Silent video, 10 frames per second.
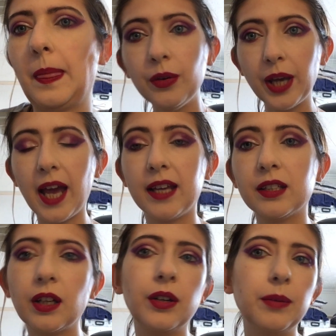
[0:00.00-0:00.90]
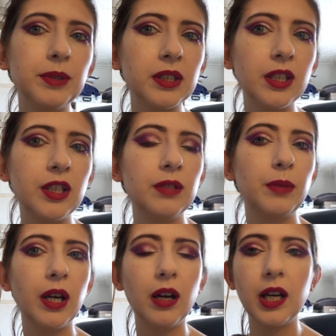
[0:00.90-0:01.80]
Okay, so I'm just going to do
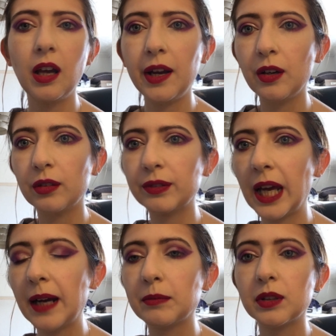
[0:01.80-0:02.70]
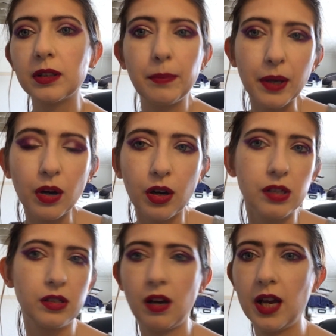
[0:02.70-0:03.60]
my eyeliner off camera
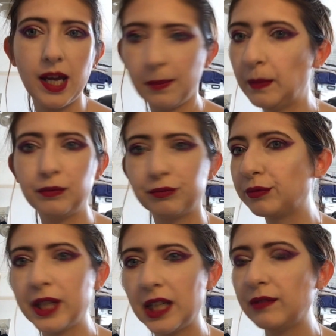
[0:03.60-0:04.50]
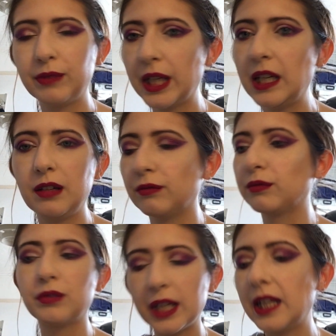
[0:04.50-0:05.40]
because I am really, really,
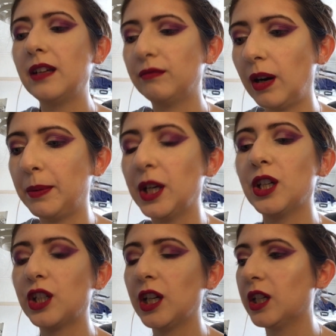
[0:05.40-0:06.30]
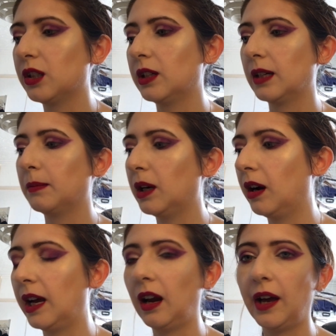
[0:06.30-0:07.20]
really rubbish at doing
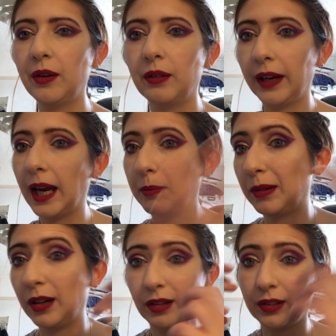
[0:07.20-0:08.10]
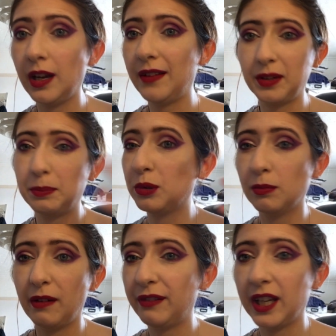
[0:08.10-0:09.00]
my eyeliner on camera because I have to pull
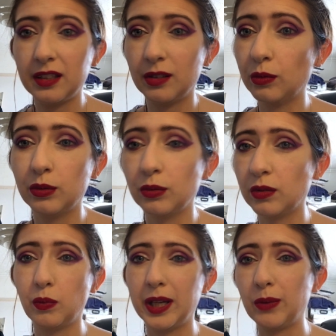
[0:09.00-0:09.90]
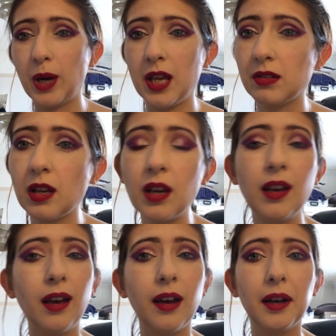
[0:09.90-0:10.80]
my face in all sorts of weird ways.
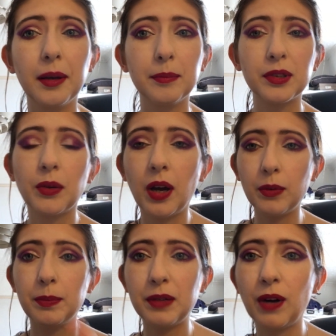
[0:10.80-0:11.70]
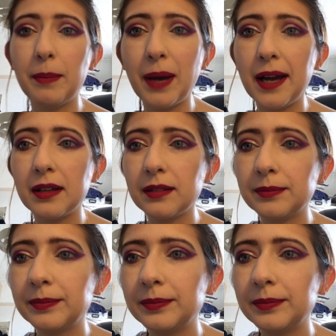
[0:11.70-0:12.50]
So I will be right back.